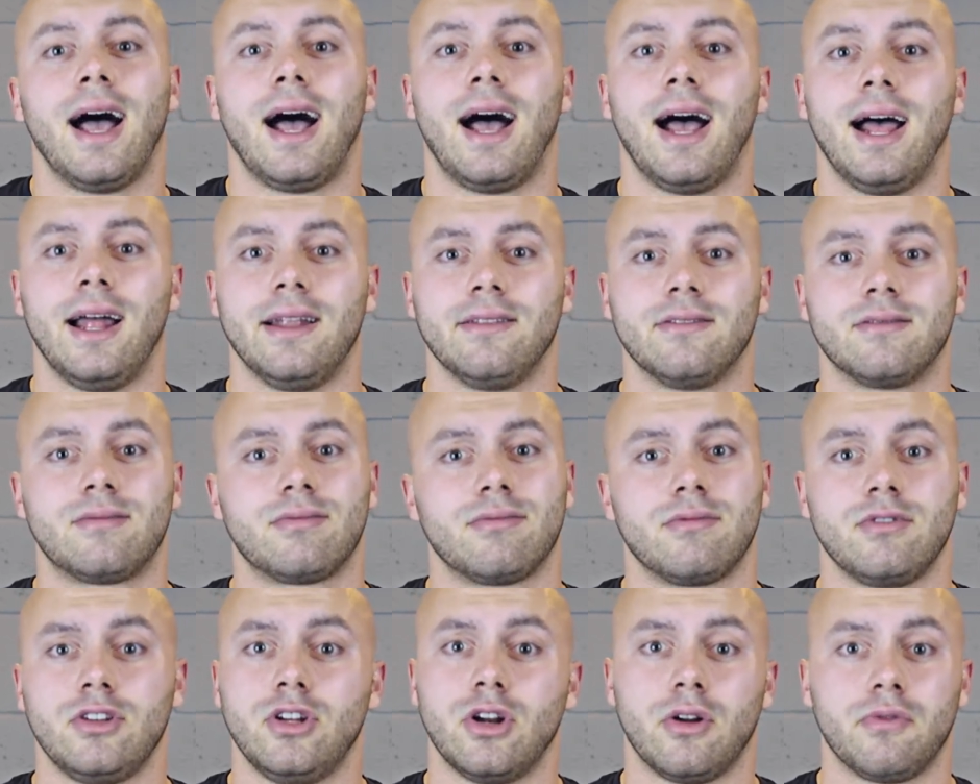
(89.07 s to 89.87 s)
and
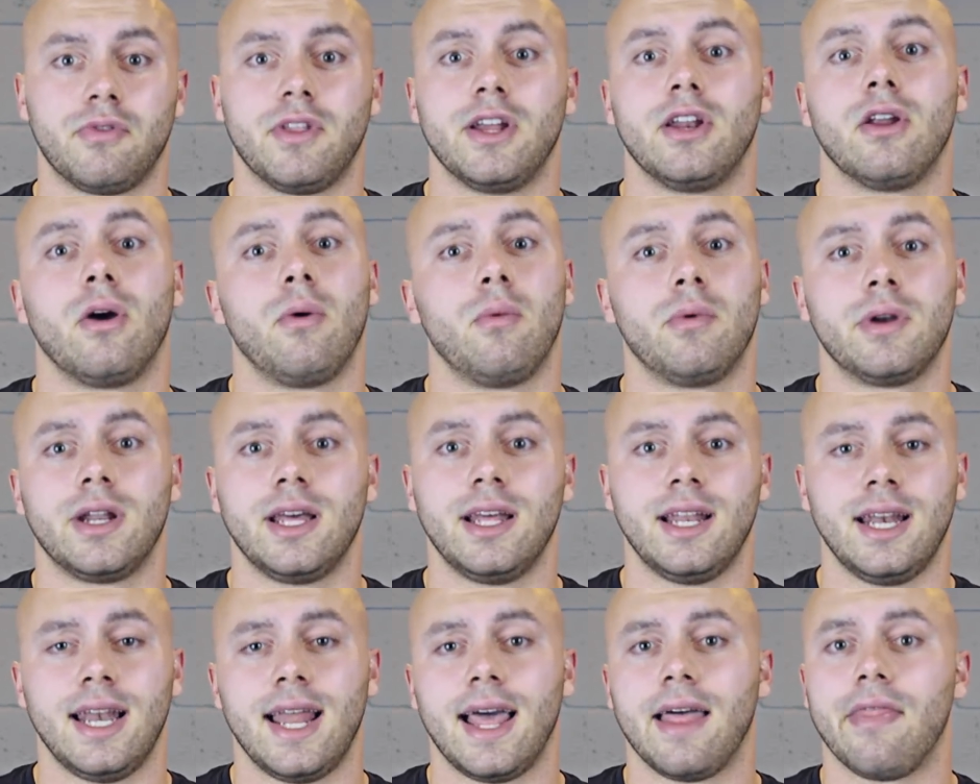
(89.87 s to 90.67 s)
they don't want
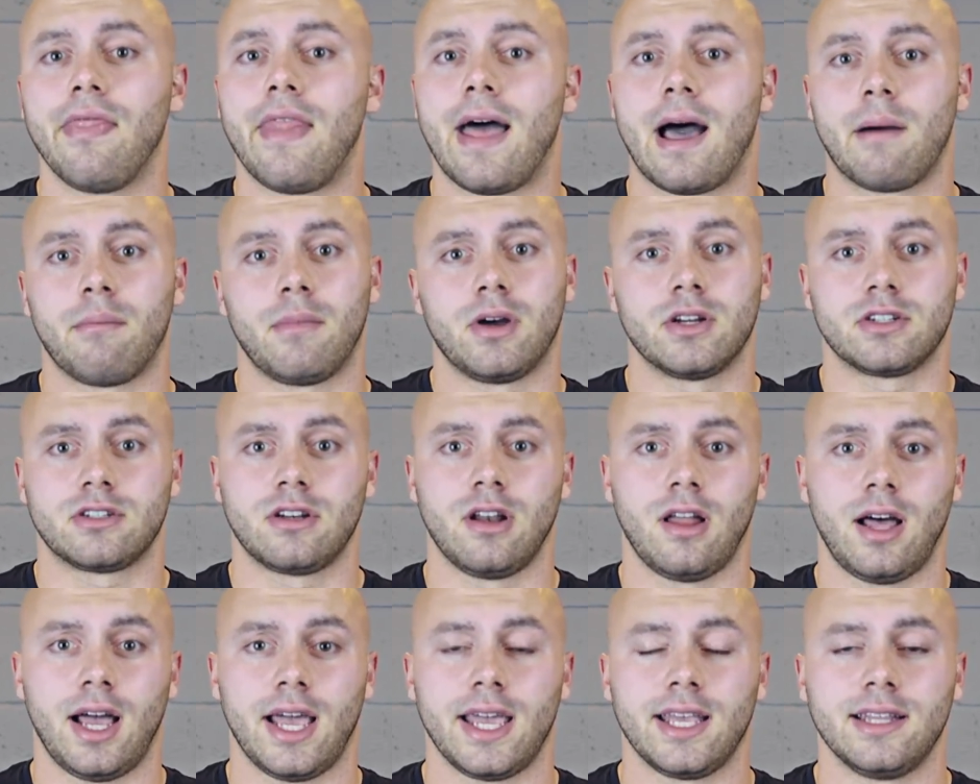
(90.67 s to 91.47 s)
to let that much
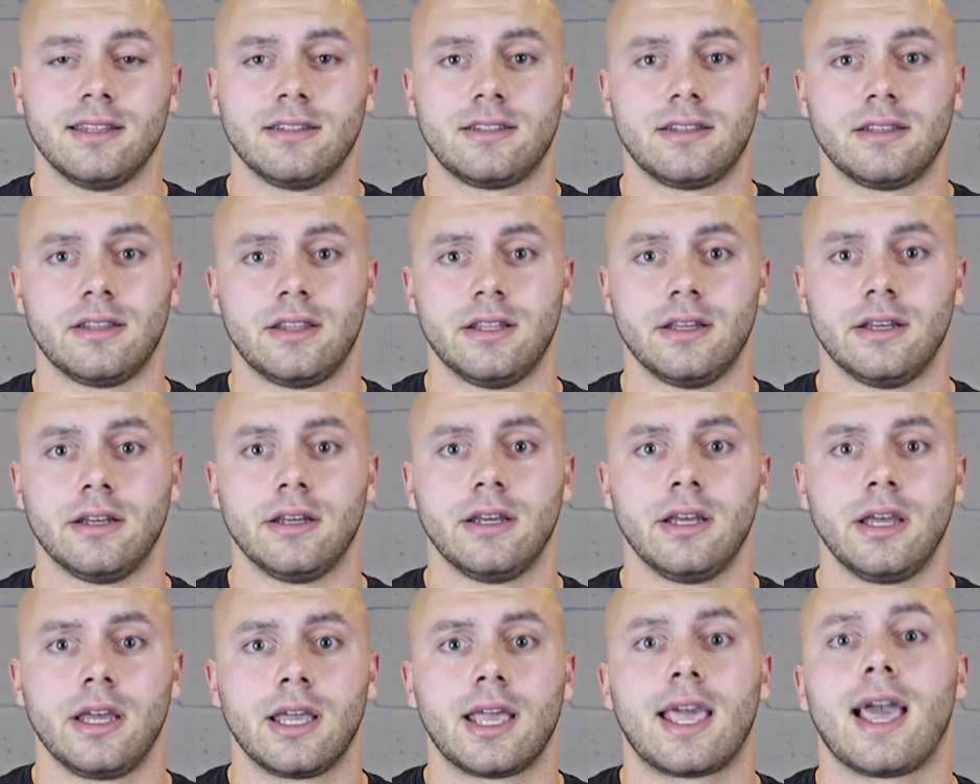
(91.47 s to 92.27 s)
light into
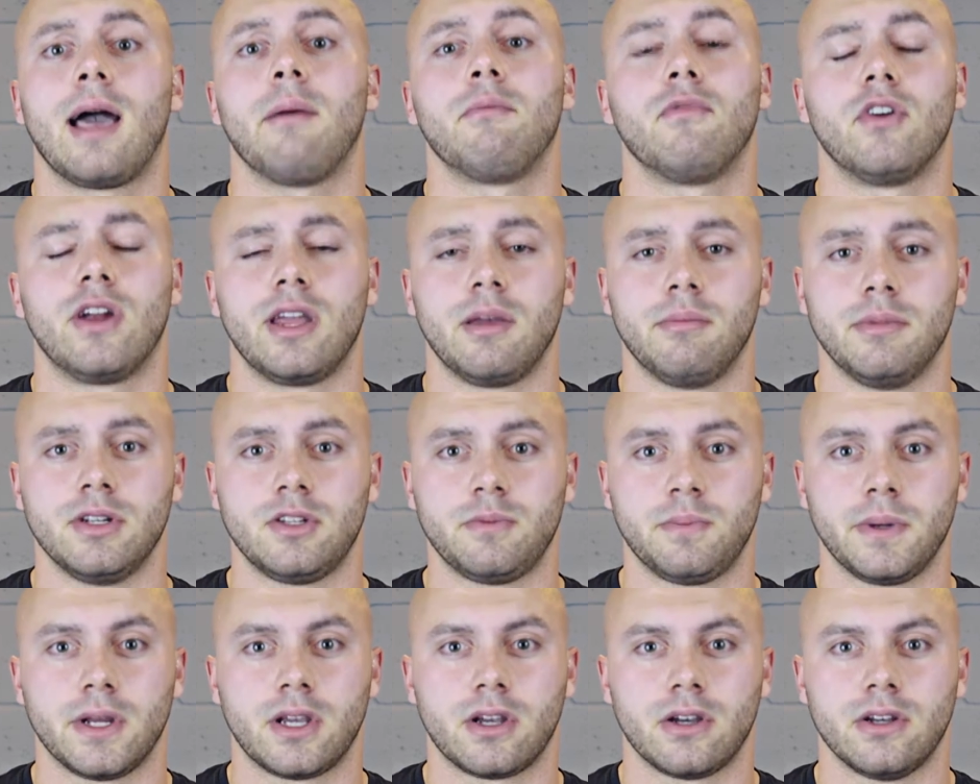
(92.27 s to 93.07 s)
the camera
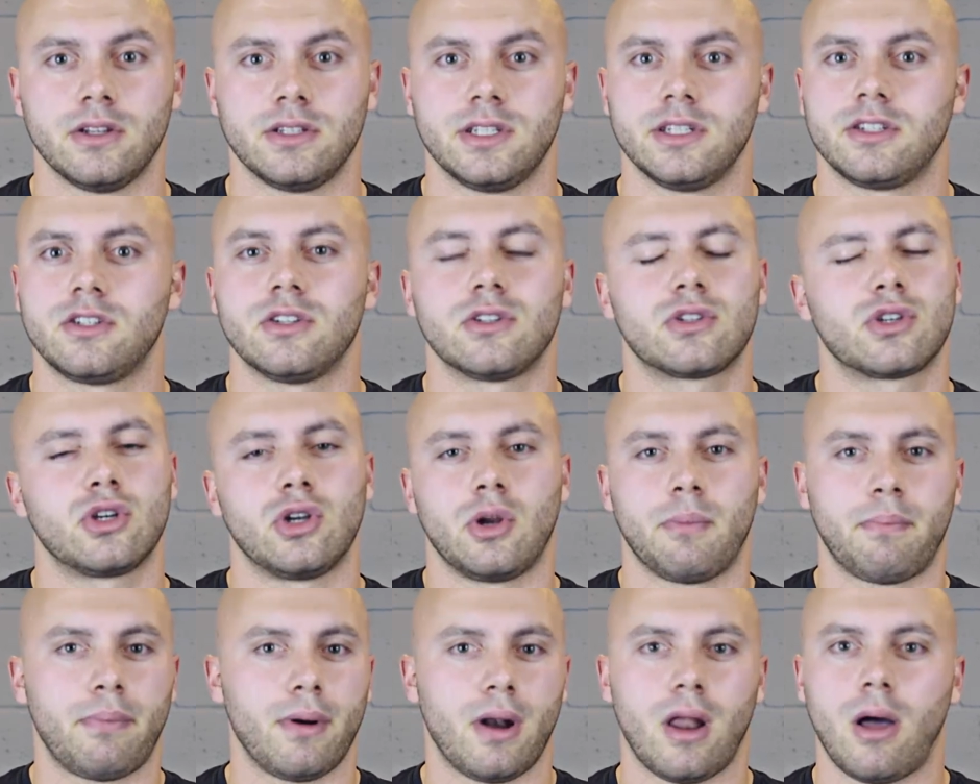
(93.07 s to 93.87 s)
image because it's just
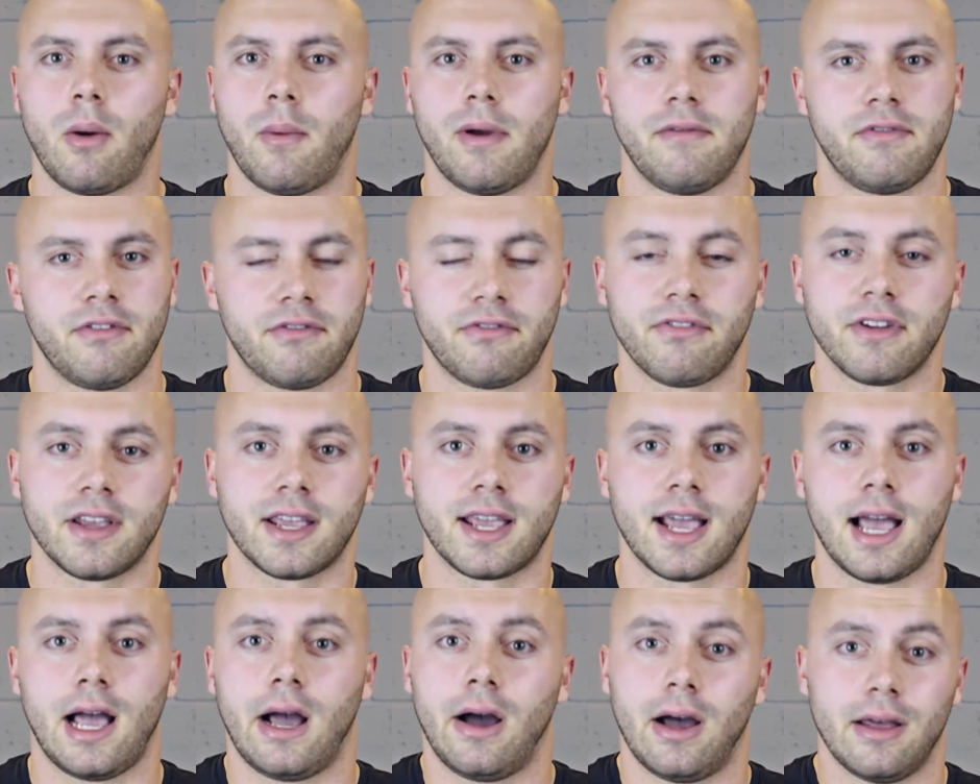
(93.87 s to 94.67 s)
going to blow
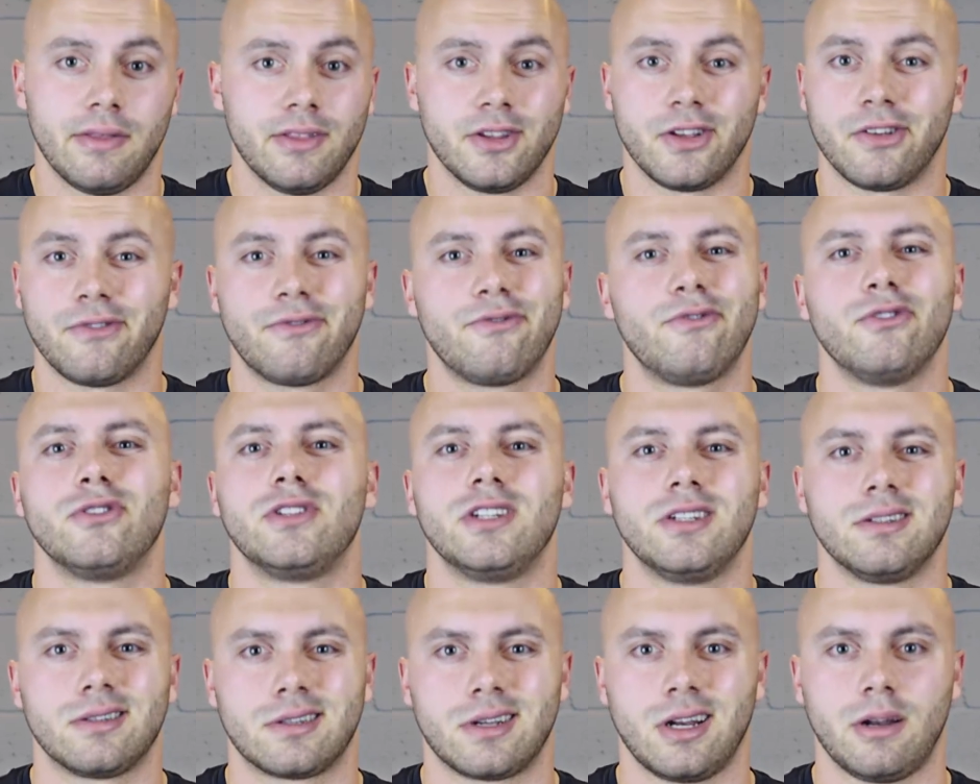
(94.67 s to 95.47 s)
everything out and the
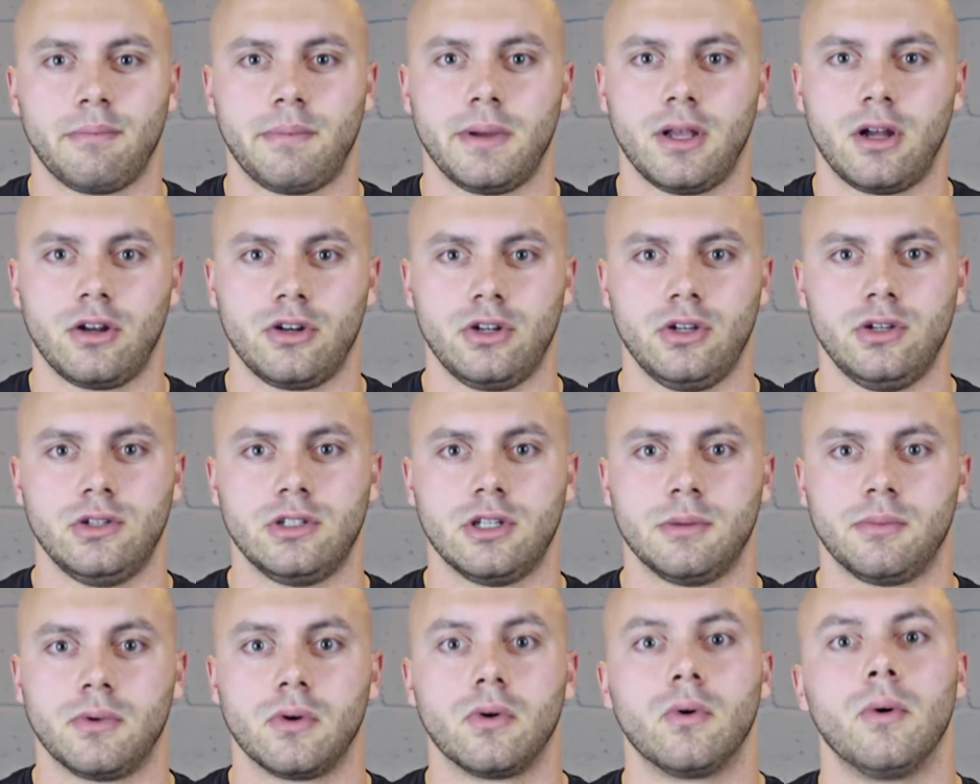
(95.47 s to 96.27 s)
footage is going to be
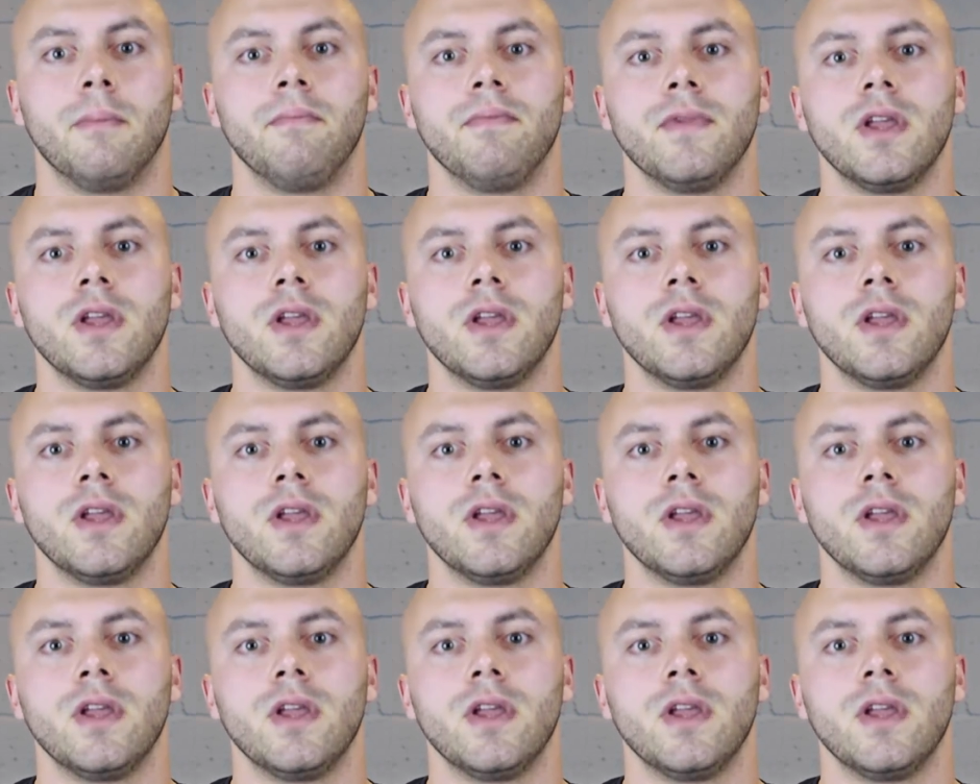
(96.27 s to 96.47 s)
unusable.